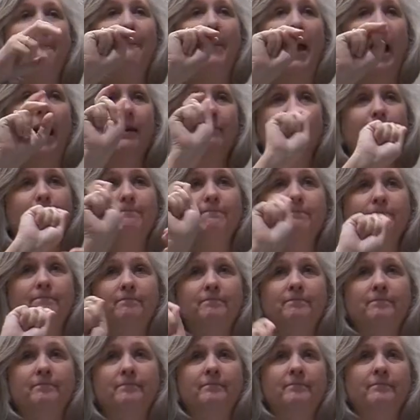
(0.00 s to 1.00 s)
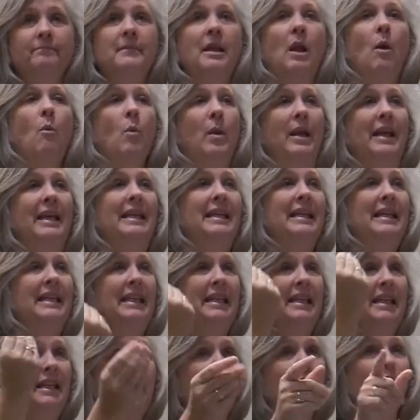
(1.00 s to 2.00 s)
And I'm going to give you
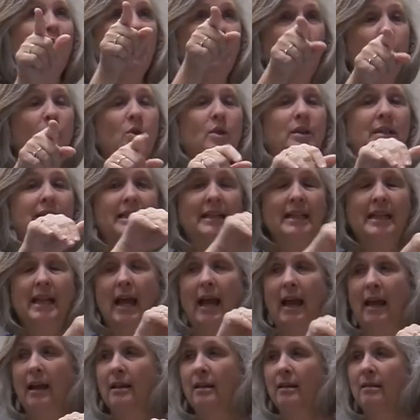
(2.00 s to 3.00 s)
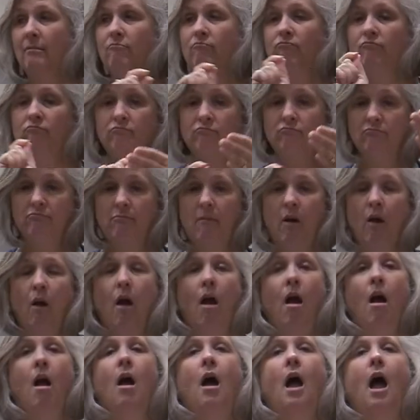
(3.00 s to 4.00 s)
tonight what I know
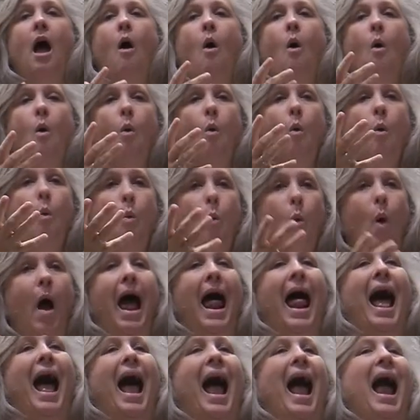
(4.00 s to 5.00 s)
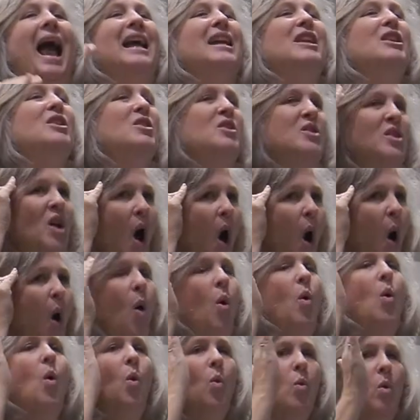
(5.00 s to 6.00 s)
will work.
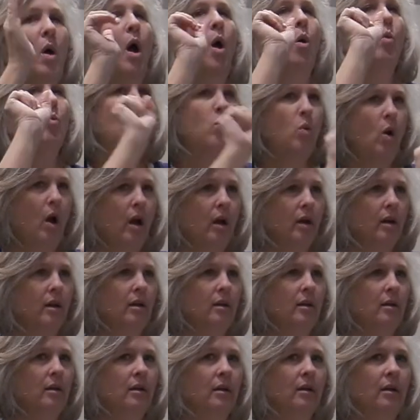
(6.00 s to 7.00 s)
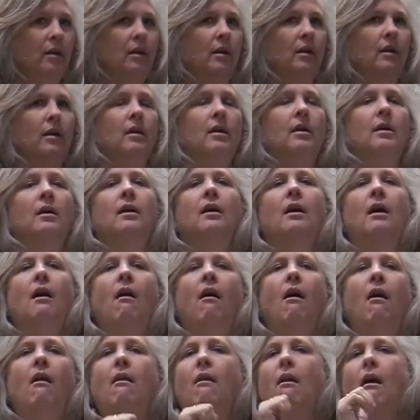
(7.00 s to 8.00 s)
It's not something, I'm not some professor in an
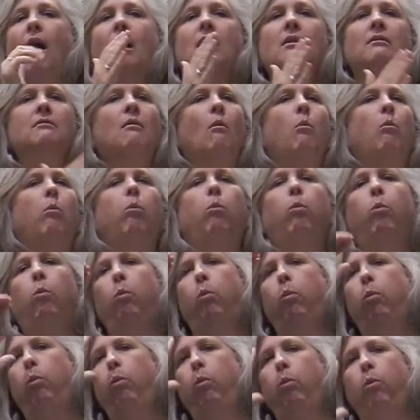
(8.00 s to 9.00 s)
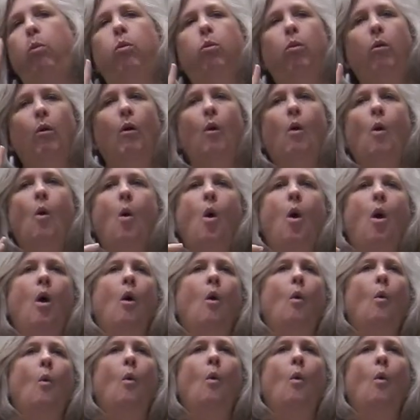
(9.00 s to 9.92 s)
ivory tower somewhere who's never done anything.